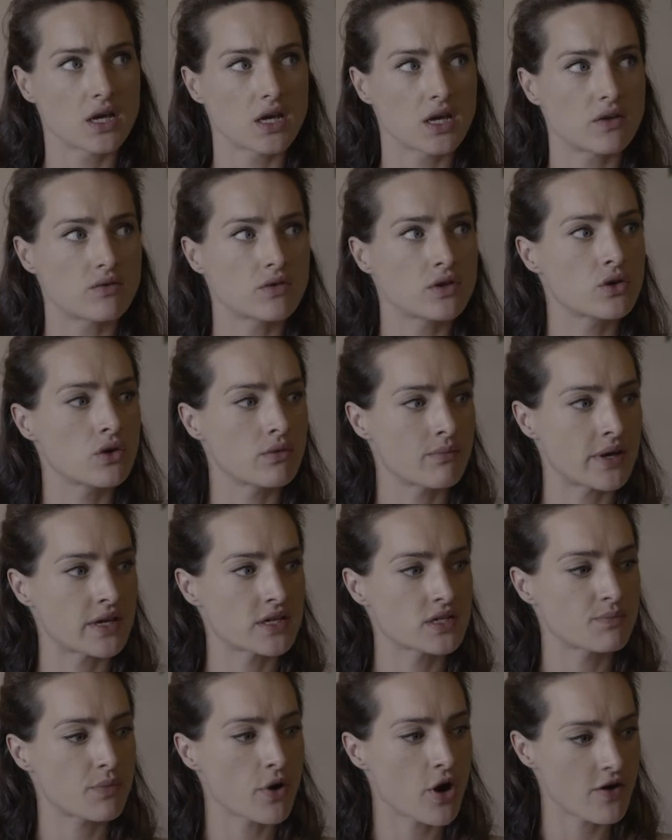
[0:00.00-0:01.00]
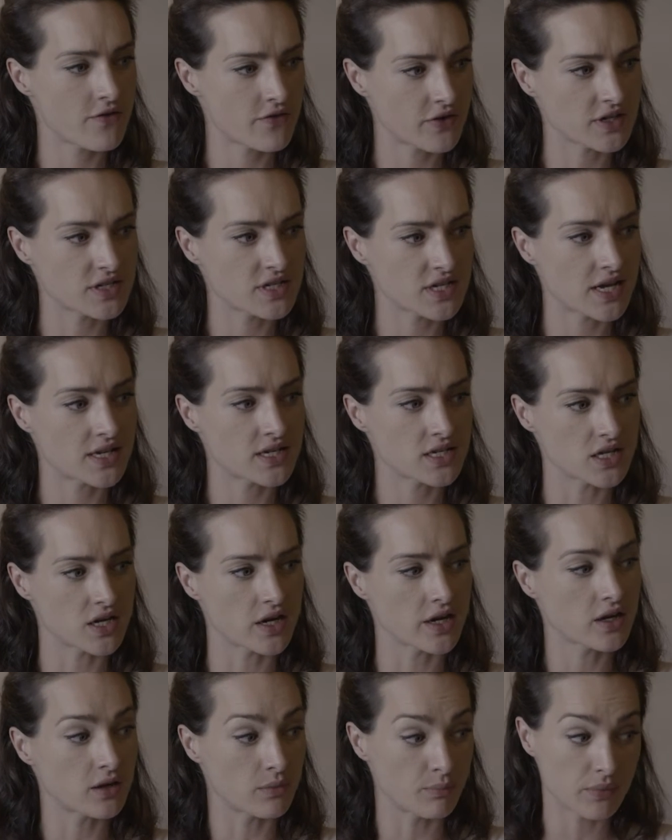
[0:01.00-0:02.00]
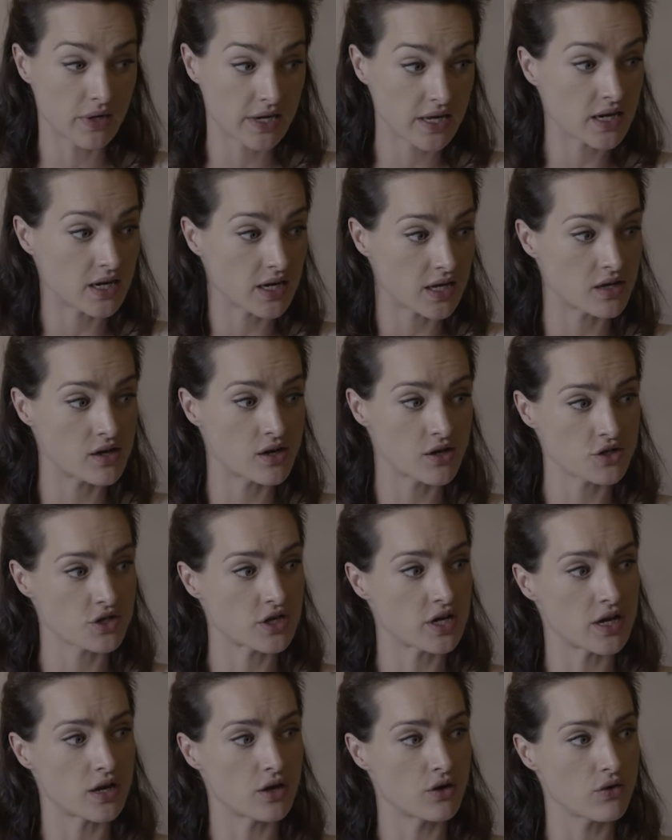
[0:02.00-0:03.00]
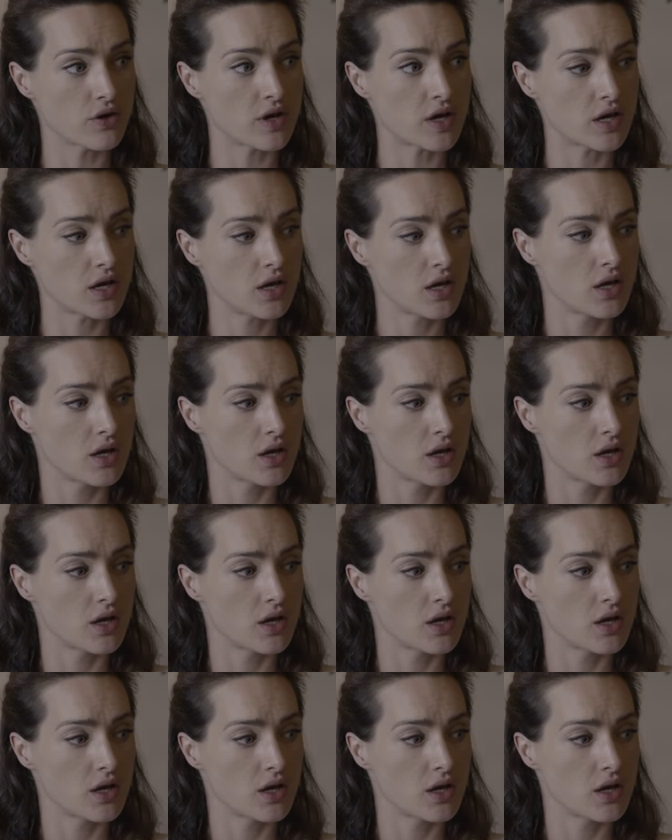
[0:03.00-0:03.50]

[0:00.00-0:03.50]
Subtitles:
Even though it makes perfect sense, and I completely and utterly agree,